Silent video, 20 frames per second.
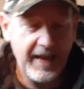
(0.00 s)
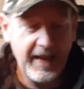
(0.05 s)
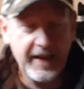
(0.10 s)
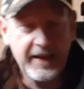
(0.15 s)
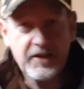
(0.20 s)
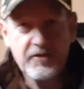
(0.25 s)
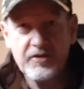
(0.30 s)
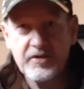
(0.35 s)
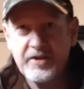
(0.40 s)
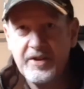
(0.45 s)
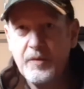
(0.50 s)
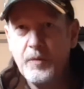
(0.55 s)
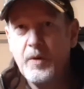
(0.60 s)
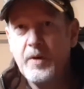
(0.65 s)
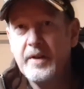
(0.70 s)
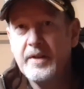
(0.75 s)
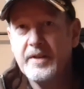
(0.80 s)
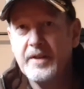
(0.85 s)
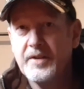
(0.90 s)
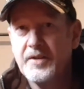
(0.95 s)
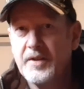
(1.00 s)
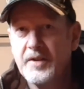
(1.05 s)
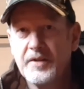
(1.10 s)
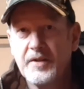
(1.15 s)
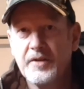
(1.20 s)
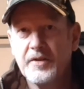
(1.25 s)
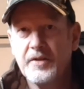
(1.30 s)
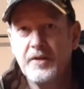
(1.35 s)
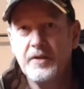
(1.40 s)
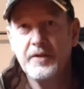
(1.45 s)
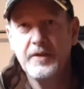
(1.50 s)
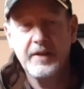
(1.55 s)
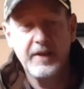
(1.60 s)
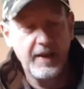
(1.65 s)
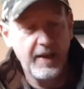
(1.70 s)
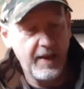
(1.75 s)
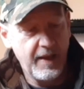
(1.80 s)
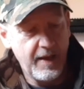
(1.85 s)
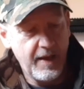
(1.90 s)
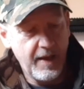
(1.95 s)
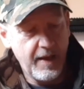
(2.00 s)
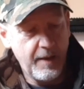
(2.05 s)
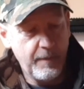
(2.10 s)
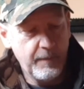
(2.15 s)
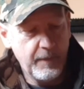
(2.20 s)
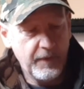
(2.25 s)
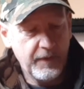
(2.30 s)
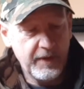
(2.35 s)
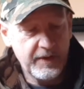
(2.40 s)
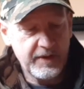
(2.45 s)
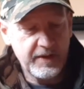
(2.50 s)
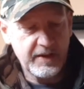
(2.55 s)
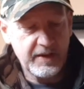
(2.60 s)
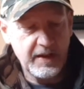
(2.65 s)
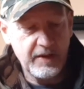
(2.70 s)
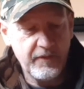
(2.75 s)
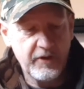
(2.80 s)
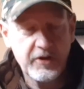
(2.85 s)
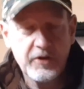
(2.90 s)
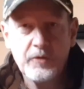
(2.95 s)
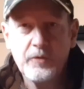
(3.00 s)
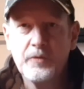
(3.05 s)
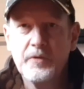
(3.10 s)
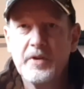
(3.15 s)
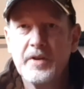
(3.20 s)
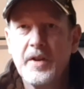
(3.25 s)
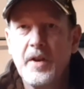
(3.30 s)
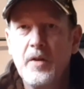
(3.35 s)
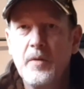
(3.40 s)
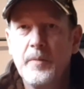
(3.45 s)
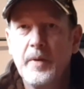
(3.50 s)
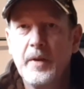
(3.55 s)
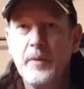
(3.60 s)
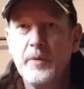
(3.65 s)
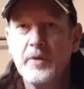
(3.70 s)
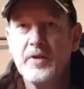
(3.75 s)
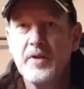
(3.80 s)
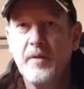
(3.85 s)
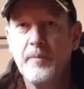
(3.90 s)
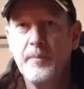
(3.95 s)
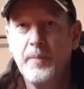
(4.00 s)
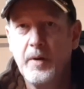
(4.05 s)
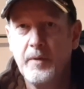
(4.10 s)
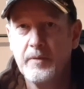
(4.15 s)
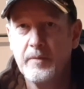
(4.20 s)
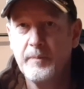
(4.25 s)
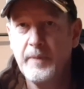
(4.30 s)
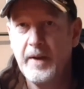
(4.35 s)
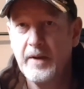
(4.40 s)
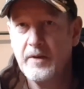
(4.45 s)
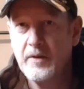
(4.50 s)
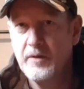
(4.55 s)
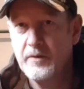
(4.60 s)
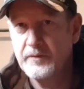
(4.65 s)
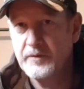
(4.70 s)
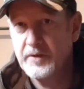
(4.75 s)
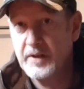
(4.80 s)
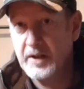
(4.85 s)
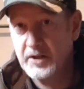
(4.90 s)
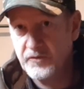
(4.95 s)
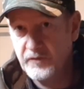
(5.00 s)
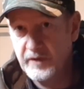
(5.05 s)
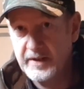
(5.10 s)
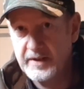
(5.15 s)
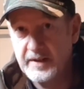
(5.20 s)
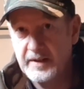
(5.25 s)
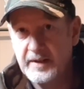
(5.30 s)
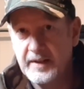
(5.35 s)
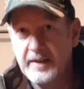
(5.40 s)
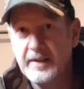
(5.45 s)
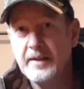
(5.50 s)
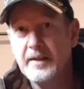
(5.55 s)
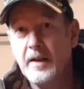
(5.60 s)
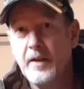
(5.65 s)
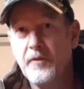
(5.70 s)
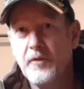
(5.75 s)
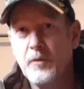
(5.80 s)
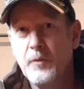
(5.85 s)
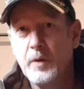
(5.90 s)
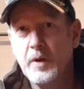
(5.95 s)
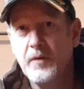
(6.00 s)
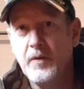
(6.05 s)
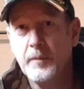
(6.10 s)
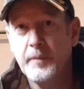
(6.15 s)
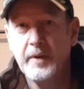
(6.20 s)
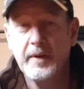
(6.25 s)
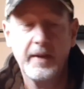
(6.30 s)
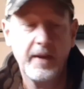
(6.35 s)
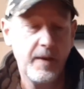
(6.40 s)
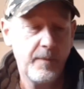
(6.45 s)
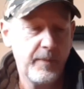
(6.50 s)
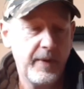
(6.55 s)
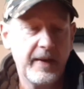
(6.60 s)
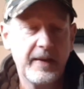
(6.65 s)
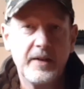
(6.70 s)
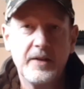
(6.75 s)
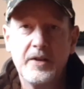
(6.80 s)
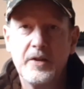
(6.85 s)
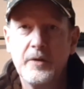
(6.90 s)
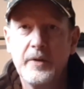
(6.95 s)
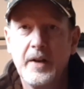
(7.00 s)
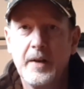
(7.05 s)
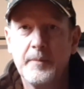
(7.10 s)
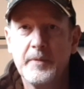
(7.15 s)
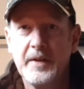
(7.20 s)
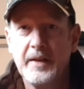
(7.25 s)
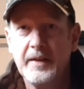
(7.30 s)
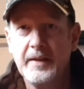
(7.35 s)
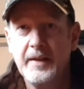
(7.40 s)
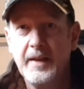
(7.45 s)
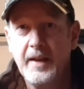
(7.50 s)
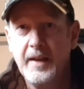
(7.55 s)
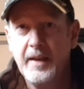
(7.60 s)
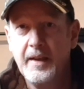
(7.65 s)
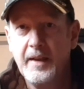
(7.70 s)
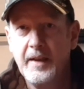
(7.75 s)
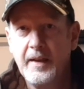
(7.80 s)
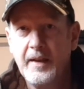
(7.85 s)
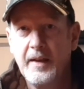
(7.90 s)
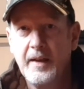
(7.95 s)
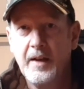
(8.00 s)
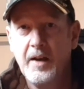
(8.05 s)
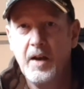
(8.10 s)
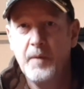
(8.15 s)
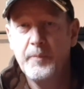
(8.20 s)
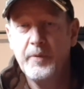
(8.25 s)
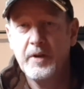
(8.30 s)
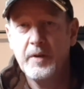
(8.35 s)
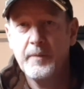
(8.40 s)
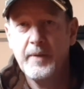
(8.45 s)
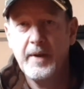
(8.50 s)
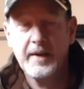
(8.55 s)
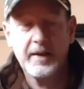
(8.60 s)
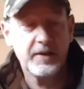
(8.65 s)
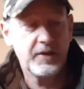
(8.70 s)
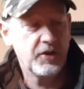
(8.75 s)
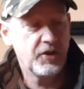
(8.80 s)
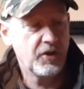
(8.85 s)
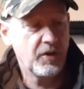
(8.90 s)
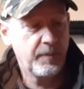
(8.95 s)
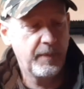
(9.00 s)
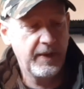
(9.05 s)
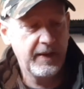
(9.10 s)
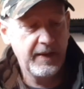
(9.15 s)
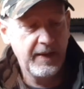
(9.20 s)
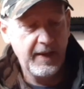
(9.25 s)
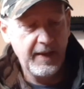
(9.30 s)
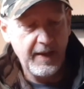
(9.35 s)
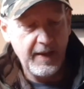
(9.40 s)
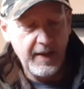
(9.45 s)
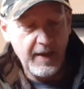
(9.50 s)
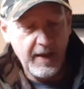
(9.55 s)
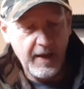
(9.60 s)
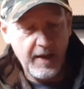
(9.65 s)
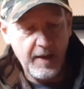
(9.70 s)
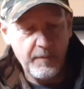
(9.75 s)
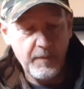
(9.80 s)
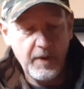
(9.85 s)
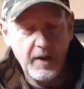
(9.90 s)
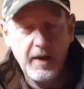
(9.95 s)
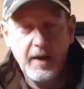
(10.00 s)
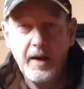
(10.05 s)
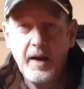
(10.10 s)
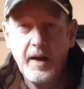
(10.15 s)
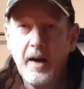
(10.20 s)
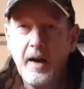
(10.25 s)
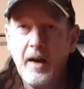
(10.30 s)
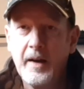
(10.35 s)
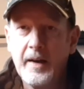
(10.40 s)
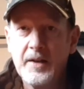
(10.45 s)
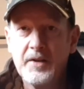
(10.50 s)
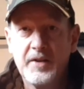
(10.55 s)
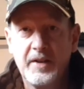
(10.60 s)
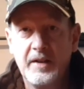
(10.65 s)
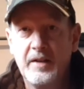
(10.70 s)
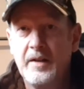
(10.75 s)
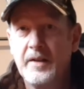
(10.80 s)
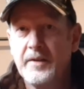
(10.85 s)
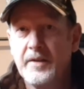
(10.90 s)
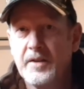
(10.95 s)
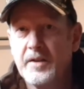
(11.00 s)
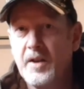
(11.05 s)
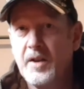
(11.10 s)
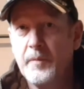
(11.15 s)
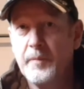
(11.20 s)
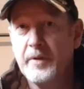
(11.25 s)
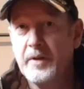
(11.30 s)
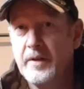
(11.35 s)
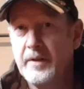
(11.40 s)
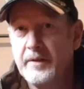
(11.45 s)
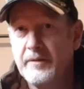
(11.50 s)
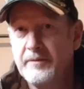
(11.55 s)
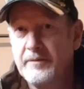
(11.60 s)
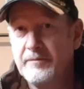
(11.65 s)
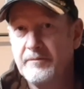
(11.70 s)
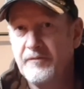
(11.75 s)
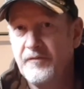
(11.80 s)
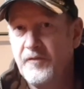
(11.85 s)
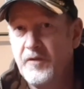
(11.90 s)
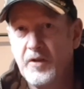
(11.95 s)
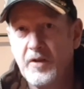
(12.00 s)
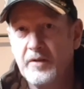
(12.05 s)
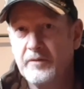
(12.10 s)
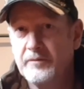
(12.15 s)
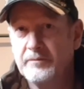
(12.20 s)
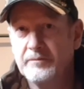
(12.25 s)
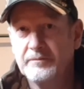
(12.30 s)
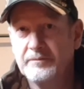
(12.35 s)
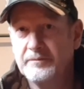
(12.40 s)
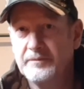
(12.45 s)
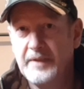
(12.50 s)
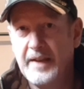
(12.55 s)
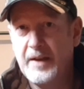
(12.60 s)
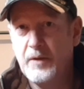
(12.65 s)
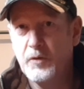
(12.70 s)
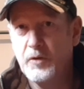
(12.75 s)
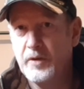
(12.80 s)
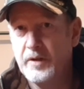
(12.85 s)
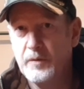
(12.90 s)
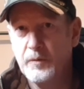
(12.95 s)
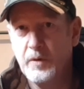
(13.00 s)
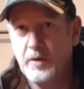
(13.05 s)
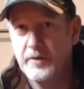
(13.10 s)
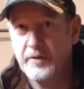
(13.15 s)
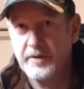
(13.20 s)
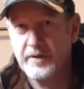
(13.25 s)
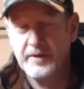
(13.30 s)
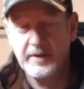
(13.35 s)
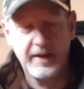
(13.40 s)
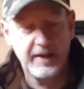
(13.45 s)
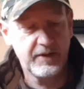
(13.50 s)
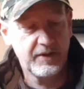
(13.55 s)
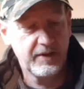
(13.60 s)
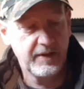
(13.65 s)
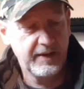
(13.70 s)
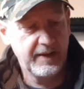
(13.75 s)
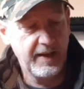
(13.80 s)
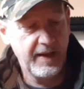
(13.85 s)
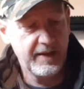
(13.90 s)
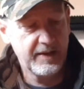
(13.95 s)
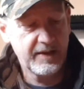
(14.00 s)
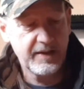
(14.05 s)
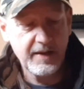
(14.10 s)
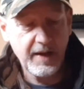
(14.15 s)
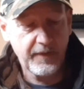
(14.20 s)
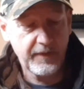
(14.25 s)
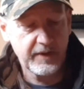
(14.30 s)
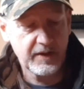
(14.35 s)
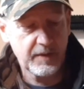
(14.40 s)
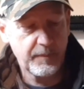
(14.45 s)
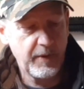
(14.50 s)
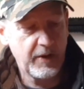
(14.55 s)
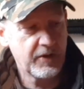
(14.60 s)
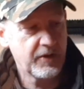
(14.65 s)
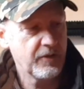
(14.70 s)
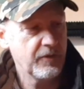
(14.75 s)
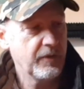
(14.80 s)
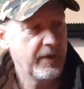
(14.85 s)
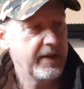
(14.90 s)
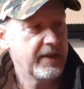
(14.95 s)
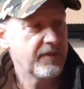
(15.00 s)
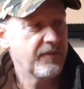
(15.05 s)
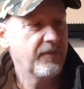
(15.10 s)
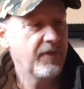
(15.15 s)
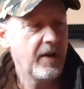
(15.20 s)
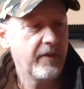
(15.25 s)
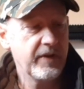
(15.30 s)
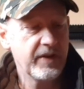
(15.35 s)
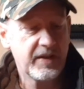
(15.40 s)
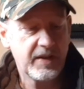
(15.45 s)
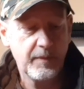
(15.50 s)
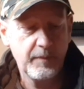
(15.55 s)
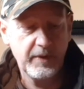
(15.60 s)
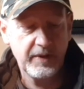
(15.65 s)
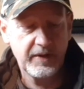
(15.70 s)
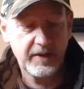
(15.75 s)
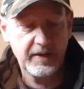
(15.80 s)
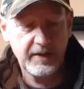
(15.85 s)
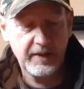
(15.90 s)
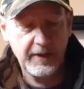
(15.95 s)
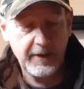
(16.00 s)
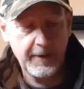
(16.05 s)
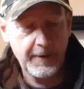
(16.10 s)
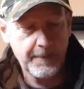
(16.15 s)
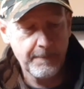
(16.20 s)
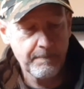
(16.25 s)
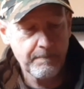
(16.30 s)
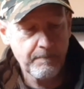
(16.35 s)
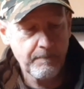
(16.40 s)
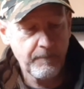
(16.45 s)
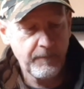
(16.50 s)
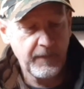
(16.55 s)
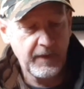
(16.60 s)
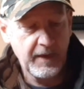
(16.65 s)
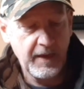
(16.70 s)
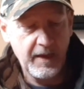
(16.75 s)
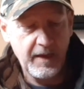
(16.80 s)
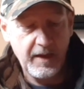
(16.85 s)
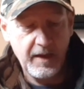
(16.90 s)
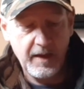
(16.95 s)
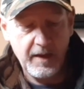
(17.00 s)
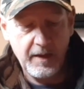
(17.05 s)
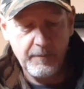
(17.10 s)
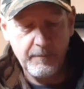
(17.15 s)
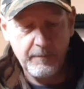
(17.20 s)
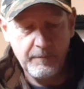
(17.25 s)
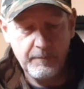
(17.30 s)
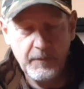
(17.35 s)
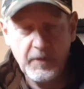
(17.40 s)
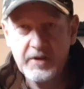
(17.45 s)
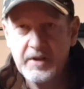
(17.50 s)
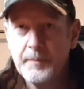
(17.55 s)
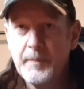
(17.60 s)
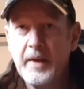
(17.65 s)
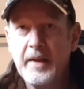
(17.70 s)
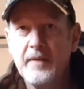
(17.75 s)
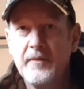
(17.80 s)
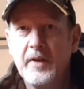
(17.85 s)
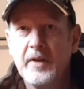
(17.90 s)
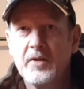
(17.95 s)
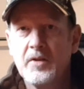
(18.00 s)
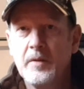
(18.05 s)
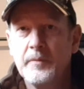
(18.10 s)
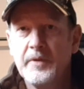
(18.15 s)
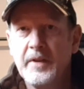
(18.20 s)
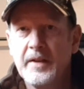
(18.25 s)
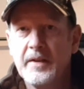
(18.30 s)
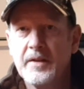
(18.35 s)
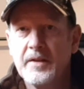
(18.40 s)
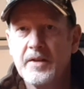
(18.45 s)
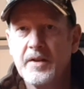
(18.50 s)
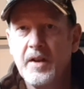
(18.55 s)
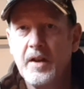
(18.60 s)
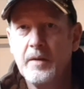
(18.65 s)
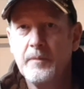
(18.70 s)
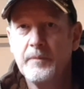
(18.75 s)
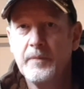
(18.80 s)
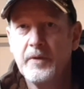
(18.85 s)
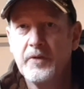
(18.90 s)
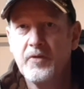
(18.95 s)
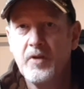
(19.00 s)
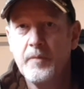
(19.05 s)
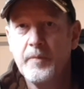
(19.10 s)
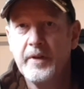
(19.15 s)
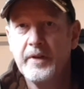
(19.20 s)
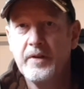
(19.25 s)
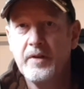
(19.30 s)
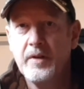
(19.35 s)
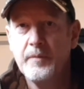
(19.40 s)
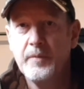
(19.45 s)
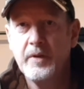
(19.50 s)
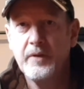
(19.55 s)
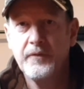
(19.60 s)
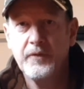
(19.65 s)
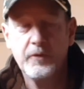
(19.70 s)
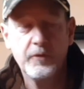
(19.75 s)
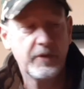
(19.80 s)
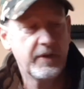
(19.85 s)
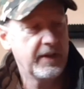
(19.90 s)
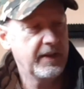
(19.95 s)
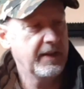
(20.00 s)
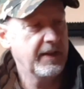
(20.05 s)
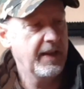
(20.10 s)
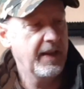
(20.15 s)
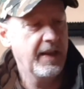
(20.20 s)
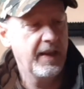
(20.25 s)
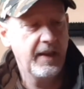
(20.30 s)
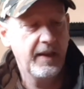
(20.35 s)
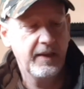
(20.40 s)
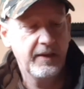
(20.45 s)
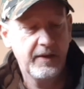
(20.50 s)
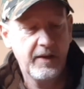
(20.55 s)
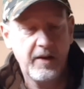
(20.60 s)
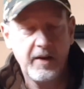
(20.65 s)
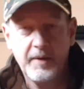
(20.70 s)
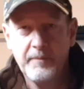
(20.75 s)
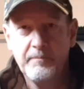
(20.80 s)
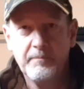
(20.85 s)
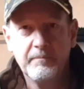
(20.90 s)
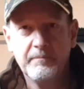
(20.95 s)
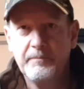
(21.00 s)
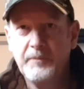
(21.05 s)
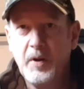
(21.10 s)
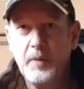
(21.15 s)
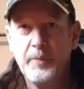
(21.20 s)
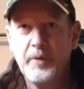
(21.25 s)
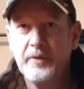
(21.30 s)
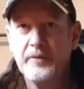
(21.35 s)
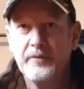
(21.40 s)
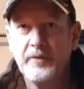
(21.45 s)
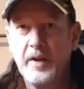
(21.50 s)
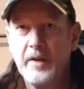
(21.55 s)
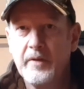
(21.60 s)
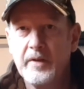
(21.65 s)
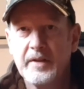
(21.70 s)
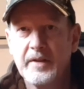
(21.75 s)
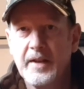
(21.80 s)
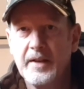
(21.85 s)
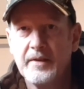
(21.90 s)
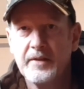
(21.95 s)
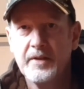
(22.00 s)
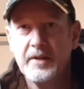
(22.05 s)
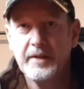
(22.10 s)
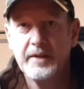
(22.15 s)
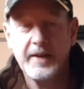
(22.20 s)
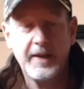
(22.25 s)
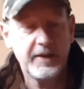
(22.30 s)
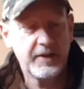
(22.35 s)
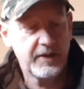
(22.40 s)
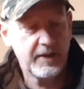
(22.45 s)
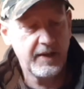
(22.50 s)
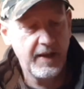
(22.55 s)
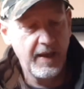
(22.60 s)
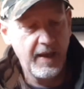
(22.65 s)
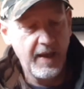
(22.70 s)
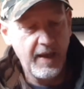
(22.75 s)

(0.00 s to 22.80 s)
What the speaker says: Accuracy wise, it's just as good. This is the original scope, which I've popped back on just recently. I thought, well, if I'm going to come back and do an update, I'll put it back as it should be. I actually like this scope, and I've forgotten how good it was. Actually, it's nothing special. It's very similar to the my spare Vic Optics scope 3x9x40 that I pop on various guns that I test.